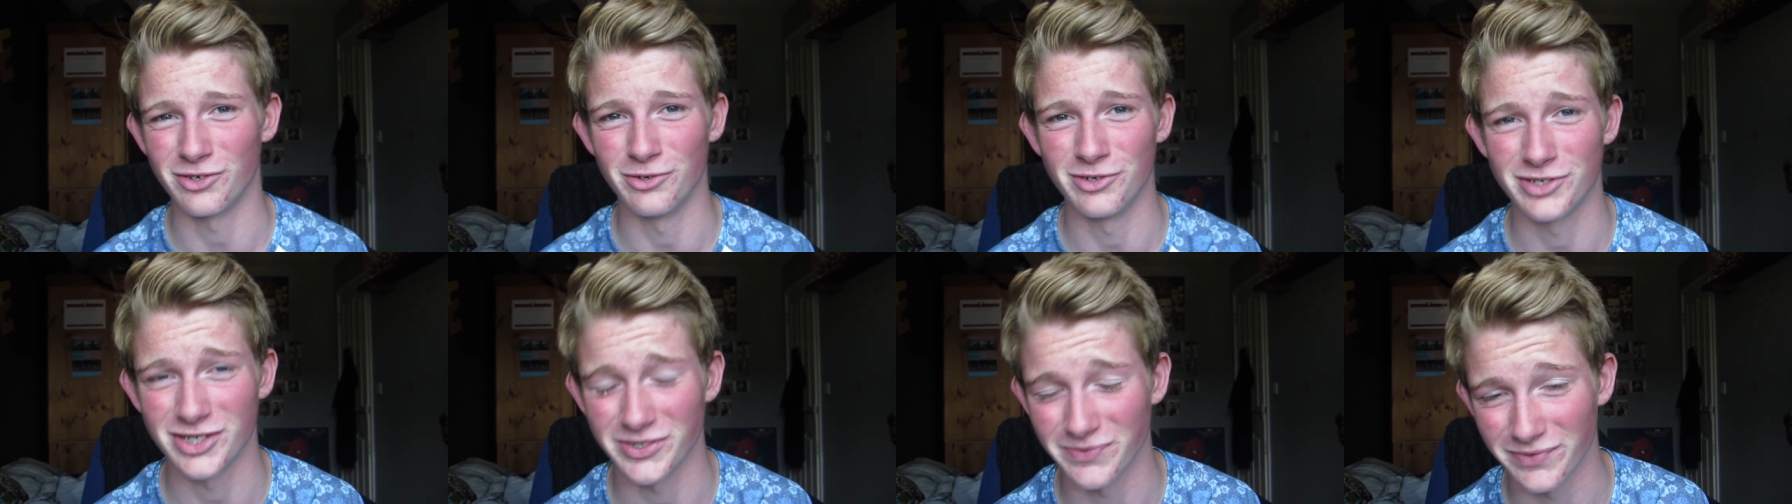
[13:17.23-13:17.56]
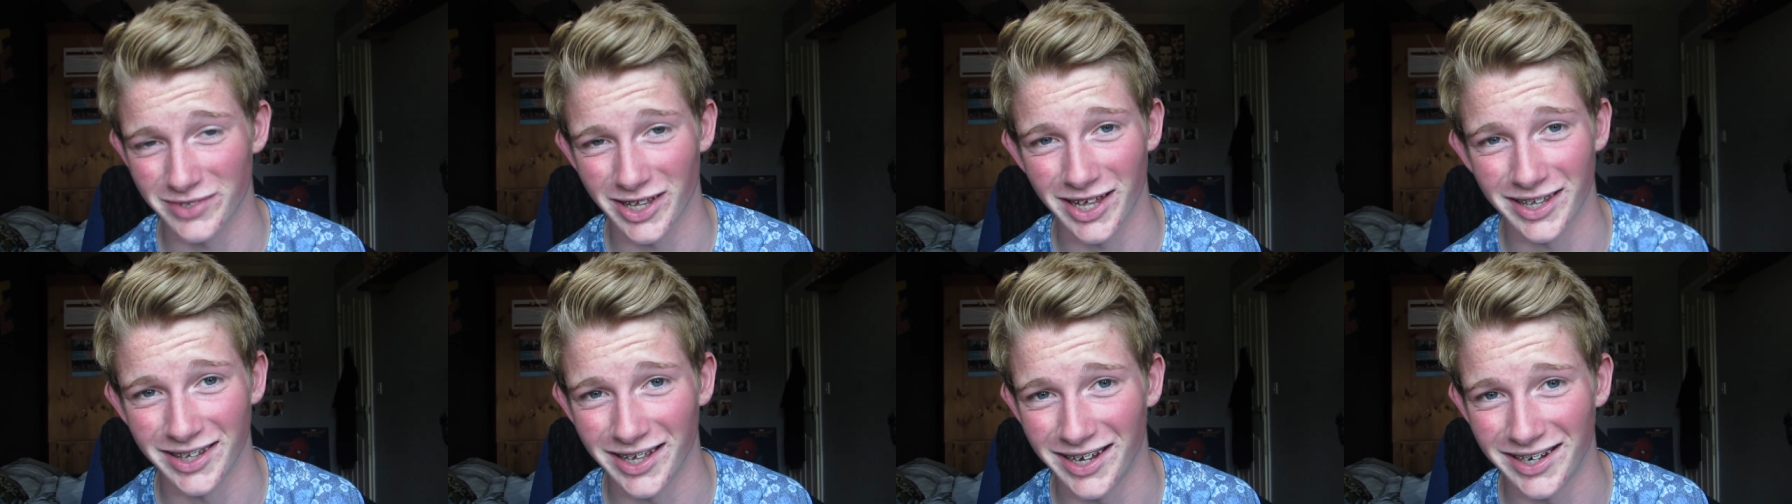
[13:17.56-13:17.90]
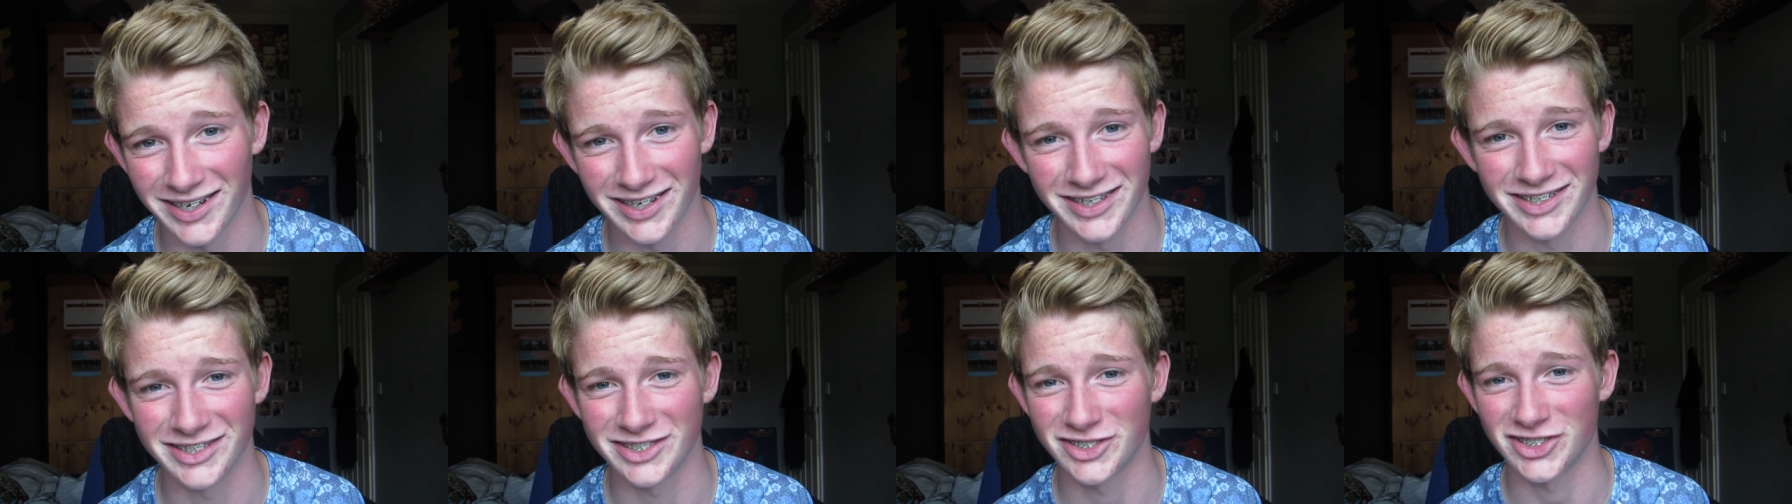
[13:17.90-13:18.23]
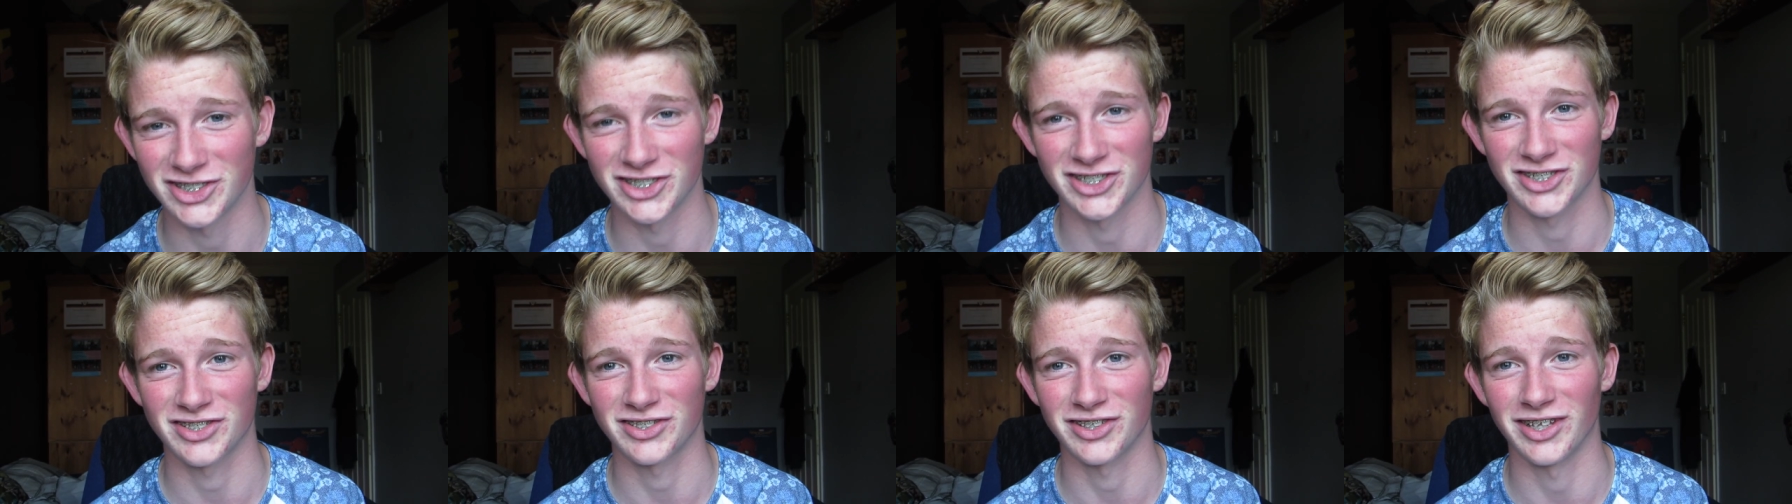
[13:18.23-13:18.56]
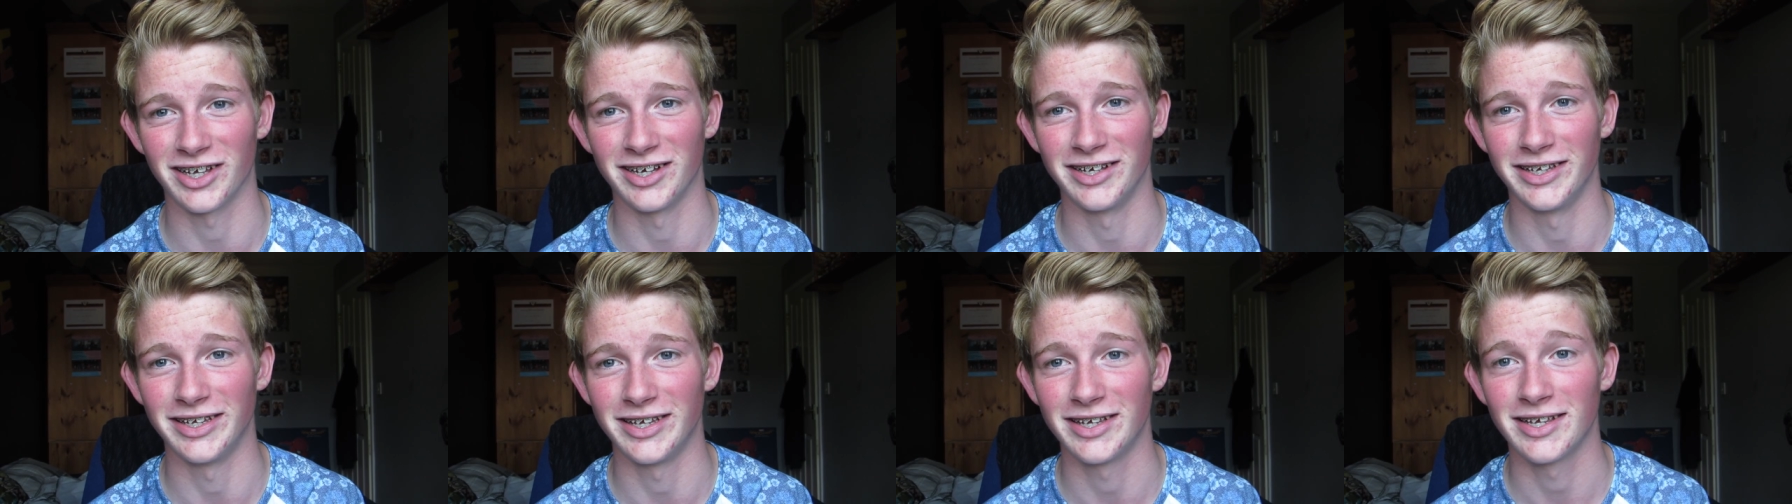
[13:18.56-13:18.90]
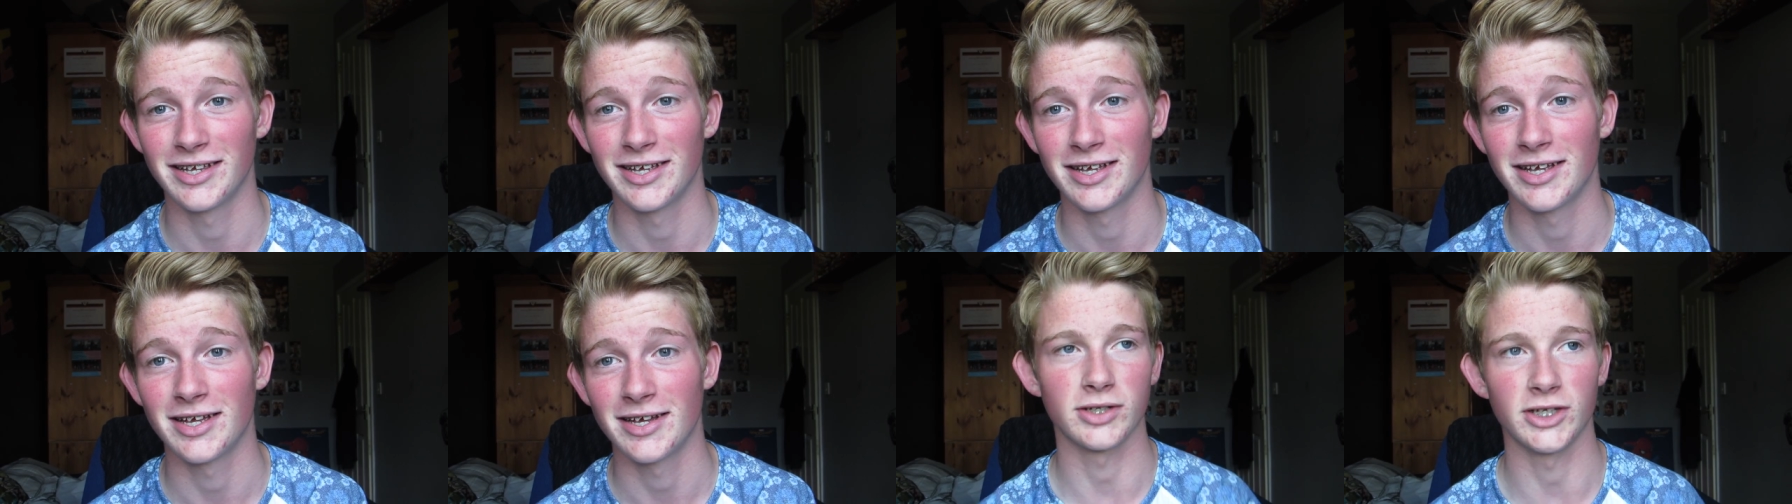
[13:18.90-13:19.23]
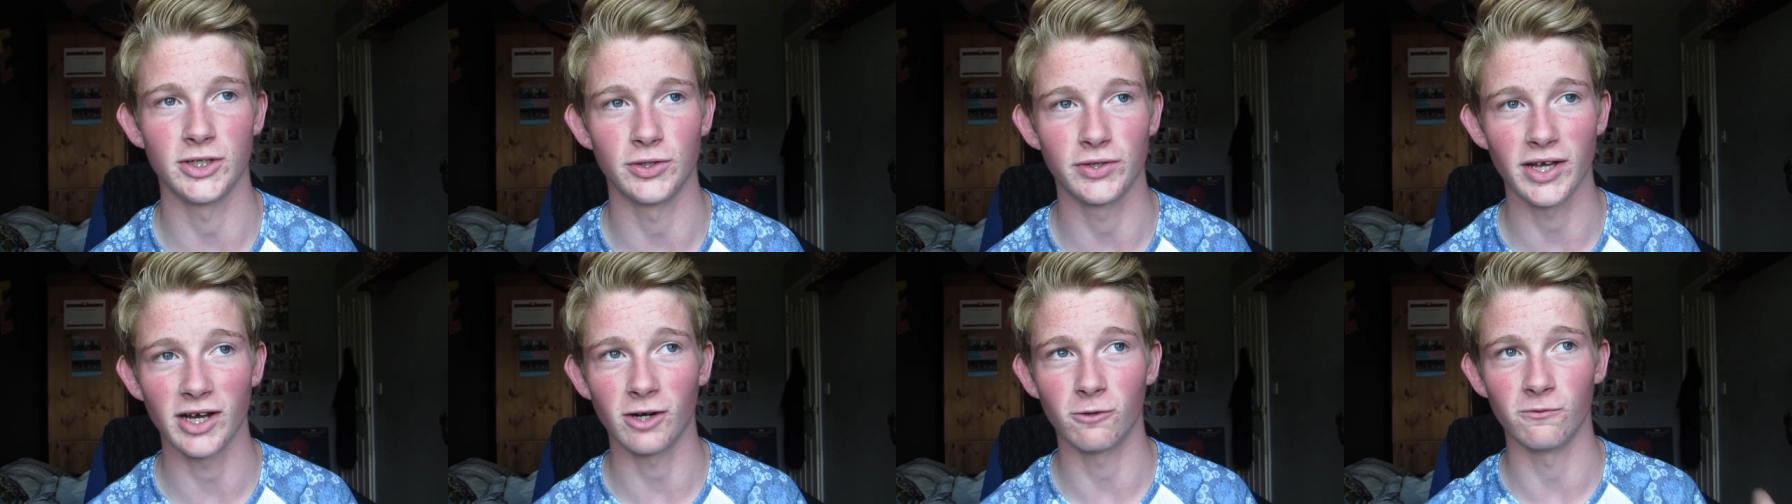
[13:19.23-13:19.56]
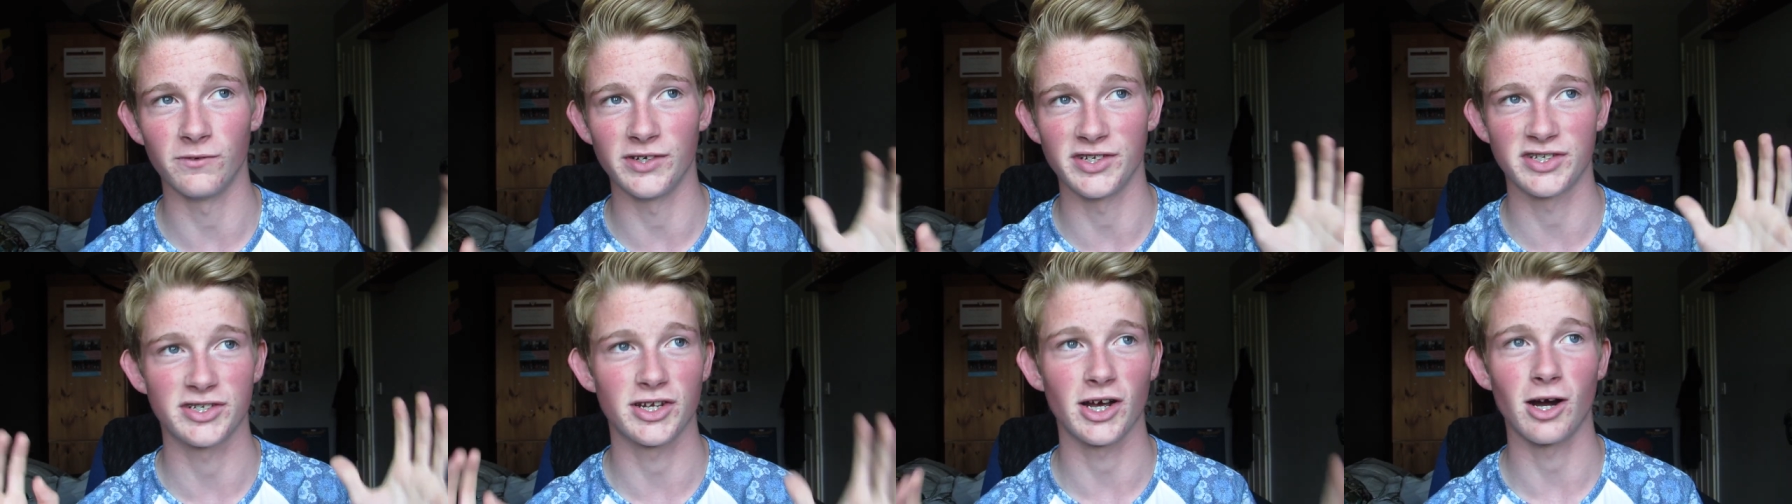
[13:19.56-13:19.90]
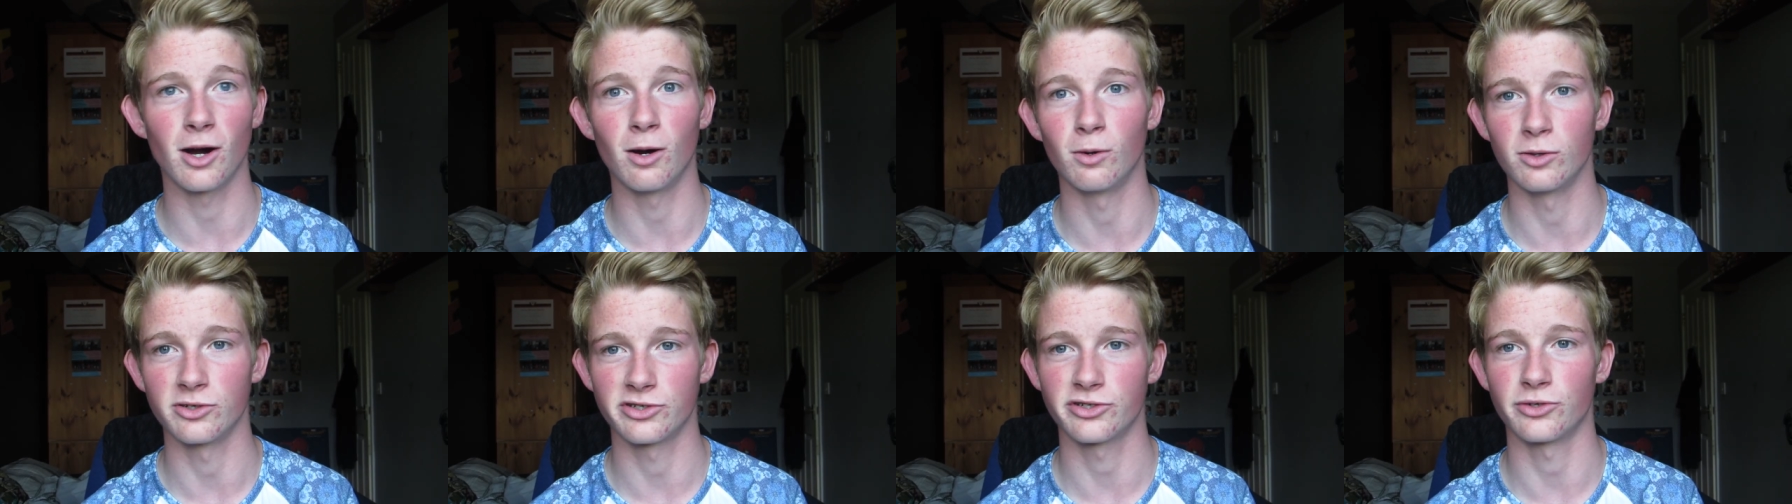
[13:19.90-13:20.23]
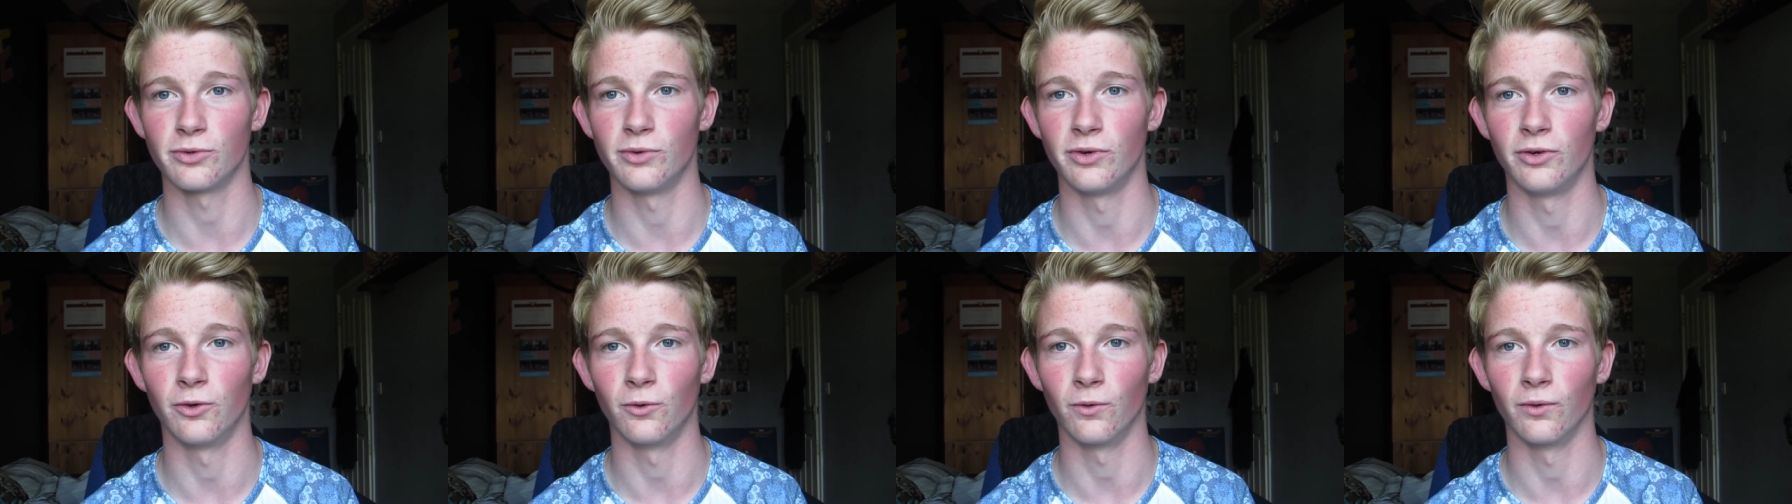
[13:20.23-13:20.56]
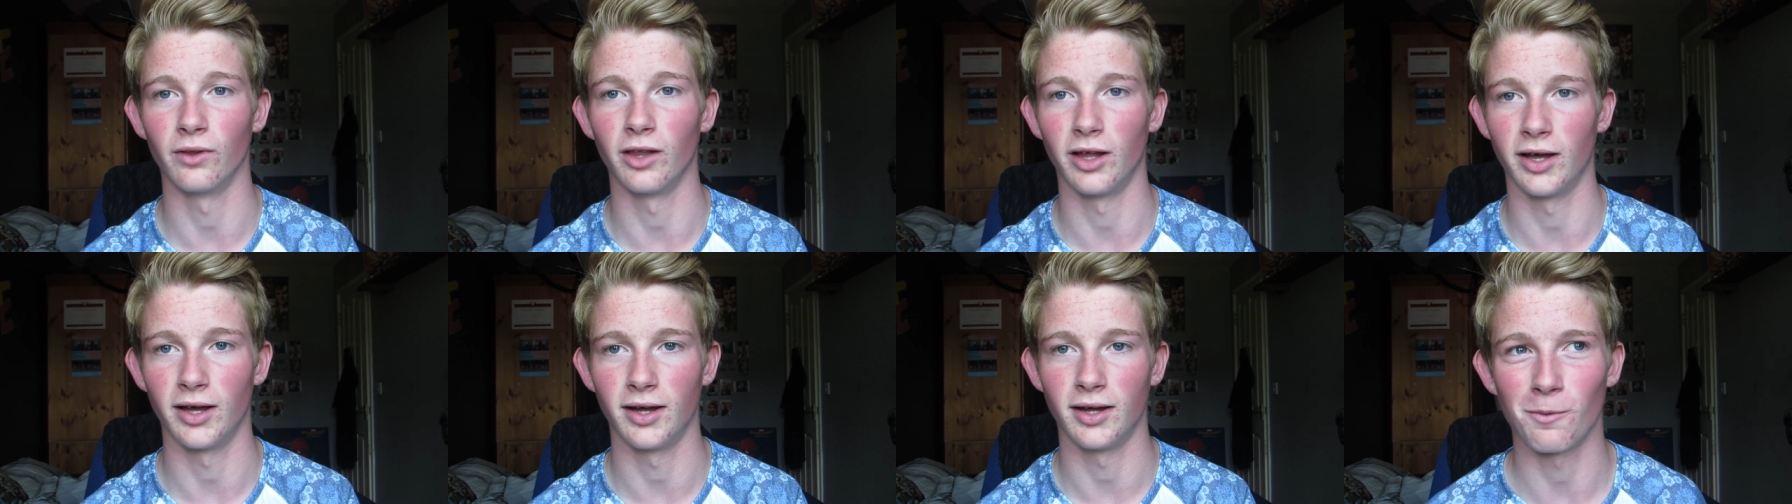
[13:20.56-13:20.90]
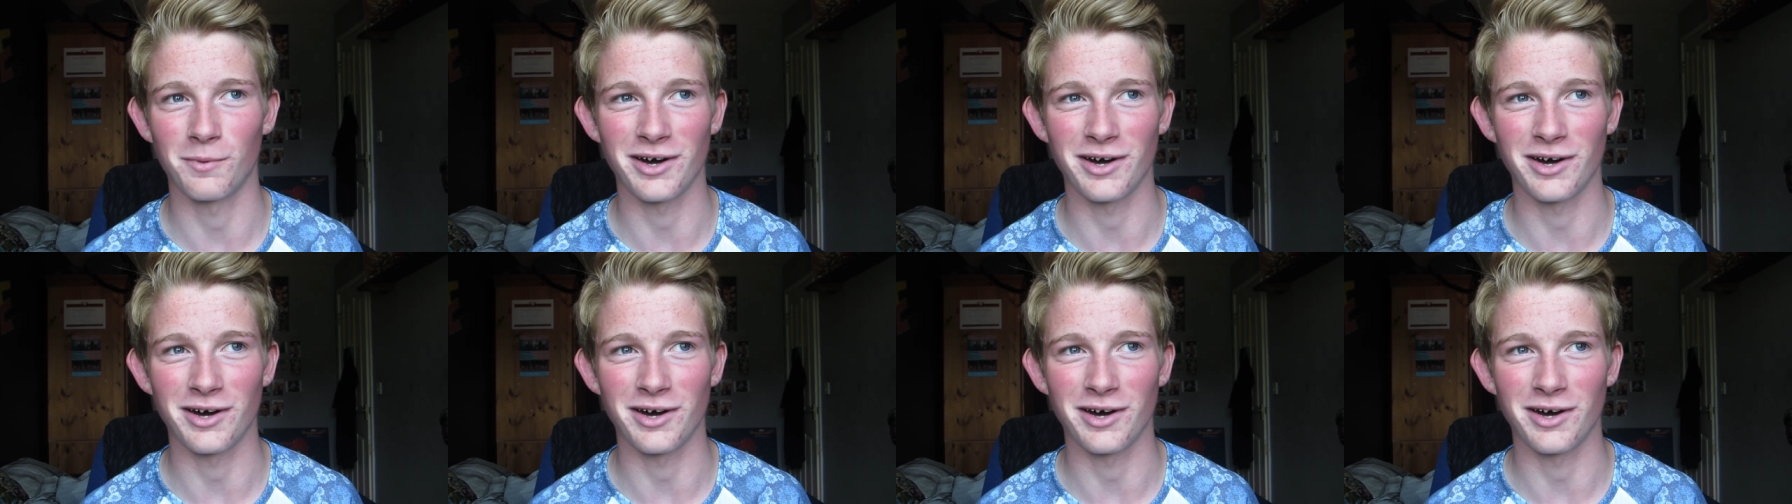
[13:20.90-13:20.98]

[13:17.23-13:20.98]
do something like that. just like you get all these girls doing all that.